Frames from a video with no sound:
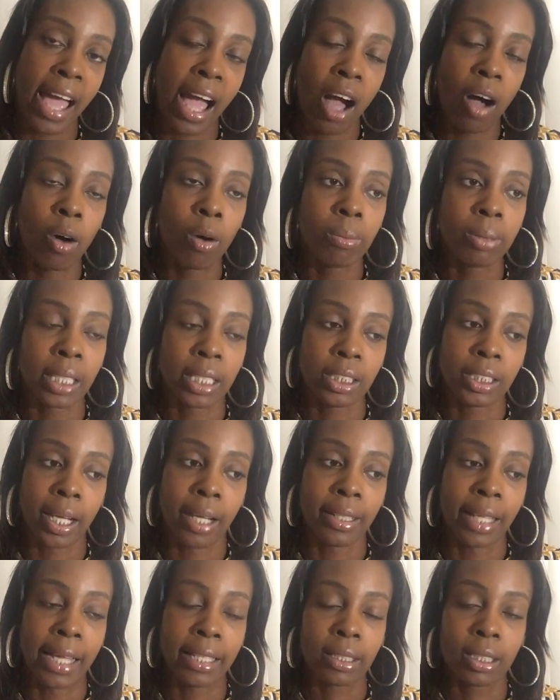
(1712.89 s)
I hope that
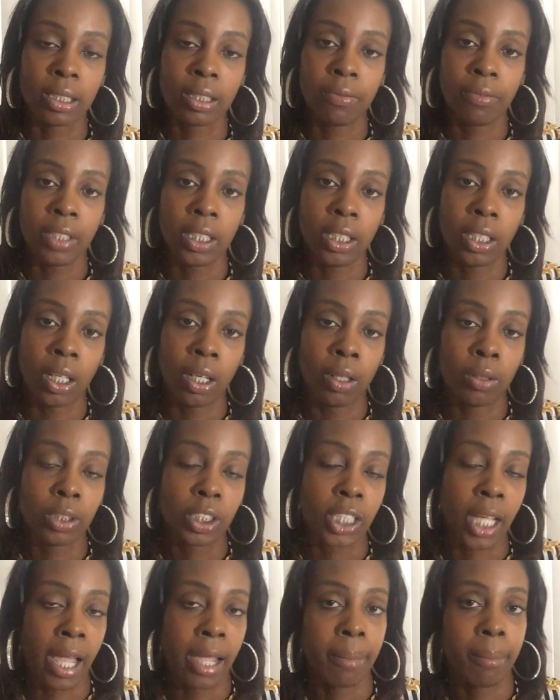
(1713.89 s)
y'all like this video.
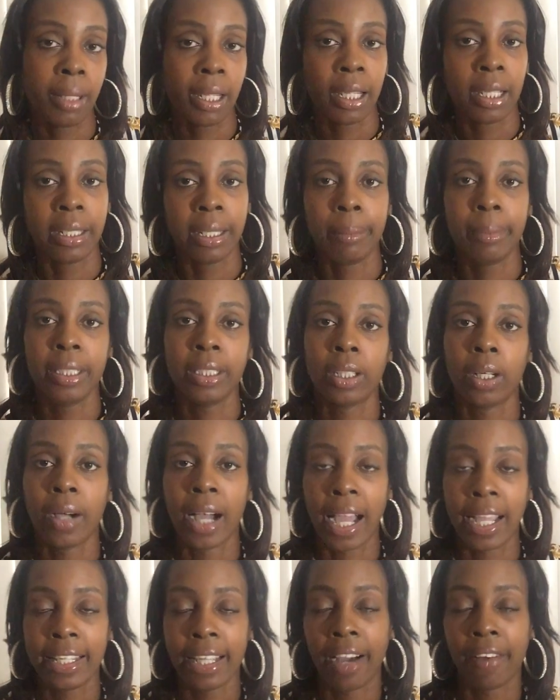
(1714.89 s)
Chime in, let me know
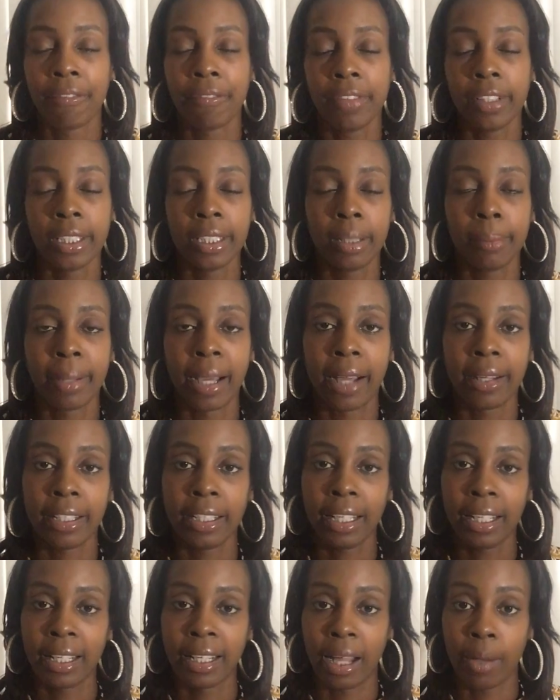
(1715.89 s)
how y'all feeling about
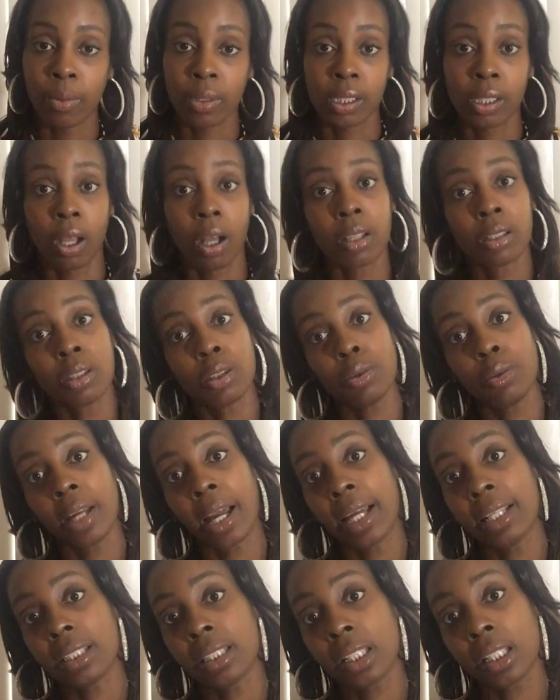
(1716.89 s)
it, and I will talk to you
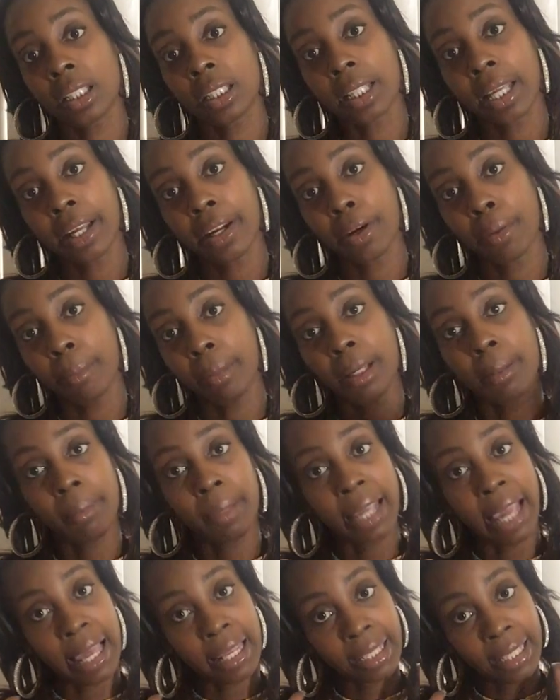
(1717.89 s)
guys again later. Meet
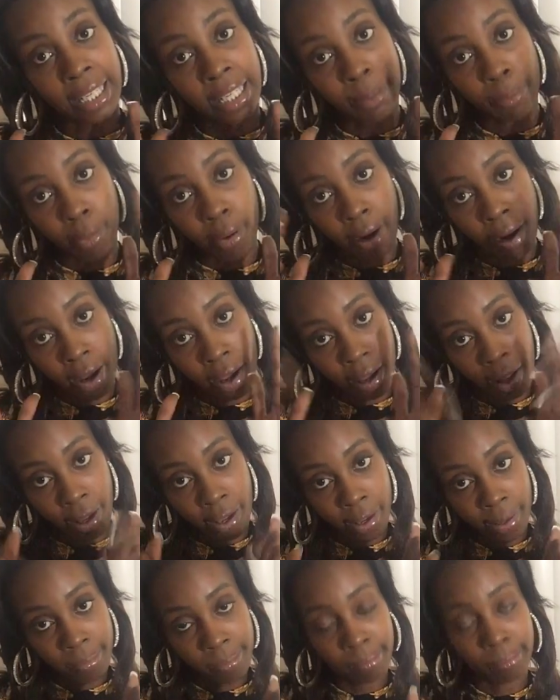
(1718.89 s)
me at
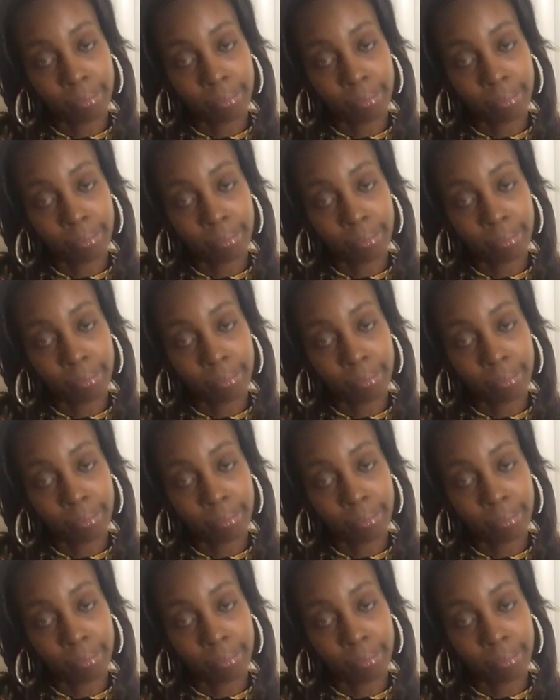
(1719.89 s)
Libra.